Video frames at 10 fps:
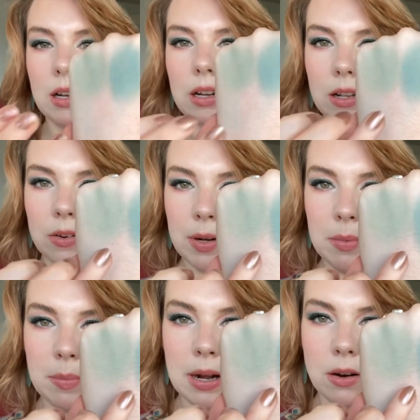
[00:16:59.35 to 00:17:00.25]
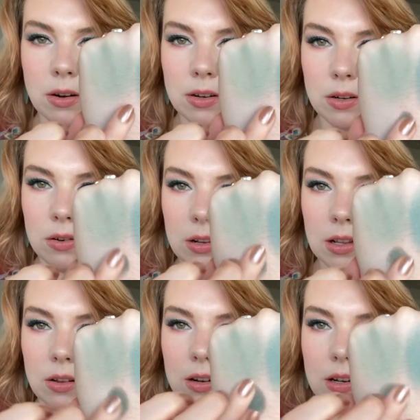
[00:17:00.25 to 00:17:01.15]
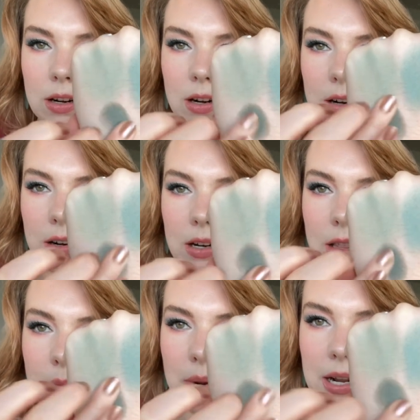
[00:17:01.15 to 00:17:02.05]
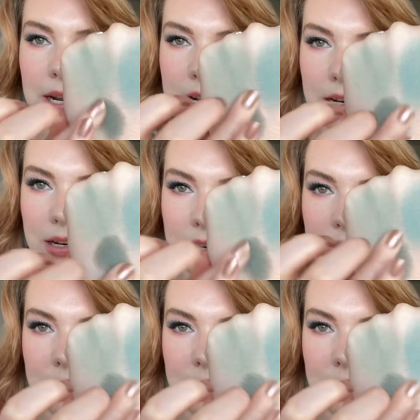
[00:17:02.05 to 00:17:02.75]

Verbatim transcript: And the cream to powders usually look darker in the pan